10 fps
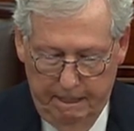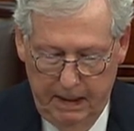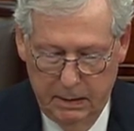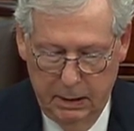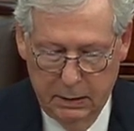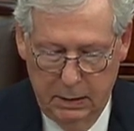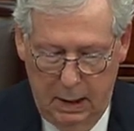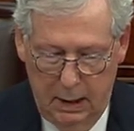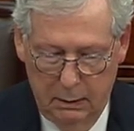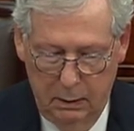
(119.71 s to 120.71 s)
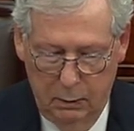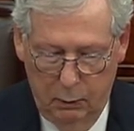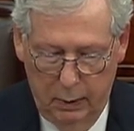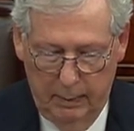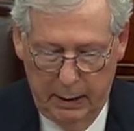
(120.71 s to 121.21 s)
It does not,
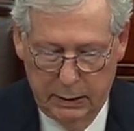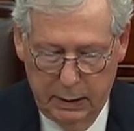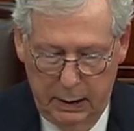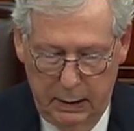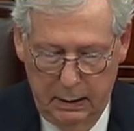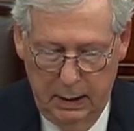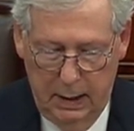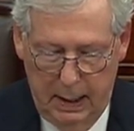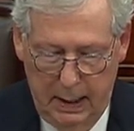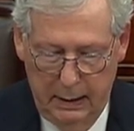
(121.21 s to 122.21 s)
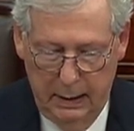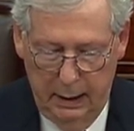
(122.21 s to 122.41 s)
one might say, hide